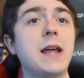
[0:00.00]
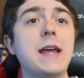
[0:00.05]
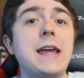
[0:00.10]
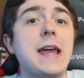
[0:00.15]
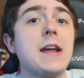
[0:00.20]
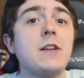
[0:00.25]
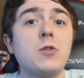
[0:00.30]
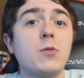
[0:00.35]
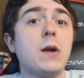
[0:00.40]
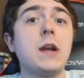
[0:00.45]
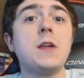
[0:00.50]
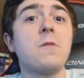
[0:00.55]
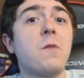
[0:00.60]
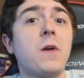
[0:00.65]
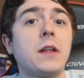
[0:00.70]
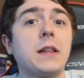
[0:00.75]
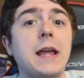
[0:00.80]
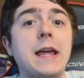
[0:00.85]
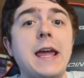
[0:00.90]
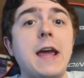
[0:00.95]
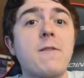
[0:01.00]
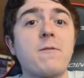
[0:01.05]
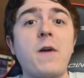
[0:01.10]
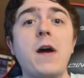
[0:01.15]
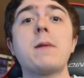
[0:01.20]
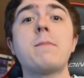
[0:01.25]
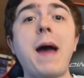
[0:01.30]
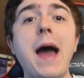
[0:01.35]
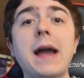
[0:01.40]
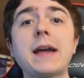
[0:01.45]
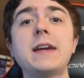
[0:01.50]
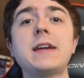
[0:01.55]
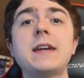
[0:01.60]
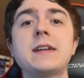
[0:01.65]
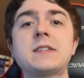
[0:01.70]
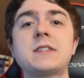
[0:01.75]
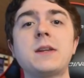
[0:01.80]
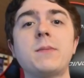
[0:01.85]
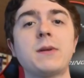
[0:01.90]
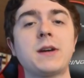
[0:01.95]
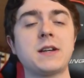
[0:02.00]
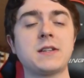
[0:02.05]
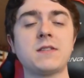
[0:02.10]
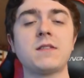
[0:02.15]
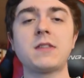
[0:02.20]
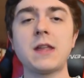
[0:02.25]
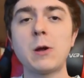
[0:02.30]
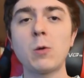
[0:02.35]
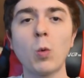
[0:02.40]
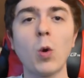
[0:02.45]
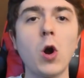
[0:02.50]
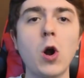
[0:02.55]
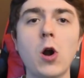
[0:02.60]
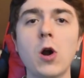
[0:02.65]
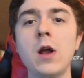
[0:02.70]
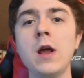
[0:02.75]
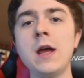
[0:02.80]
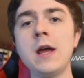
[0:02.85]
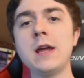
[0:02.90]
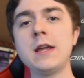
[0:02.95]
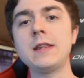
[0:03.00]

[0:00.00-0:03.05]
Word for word: They can't do anything. They can't fight back against it because if they were,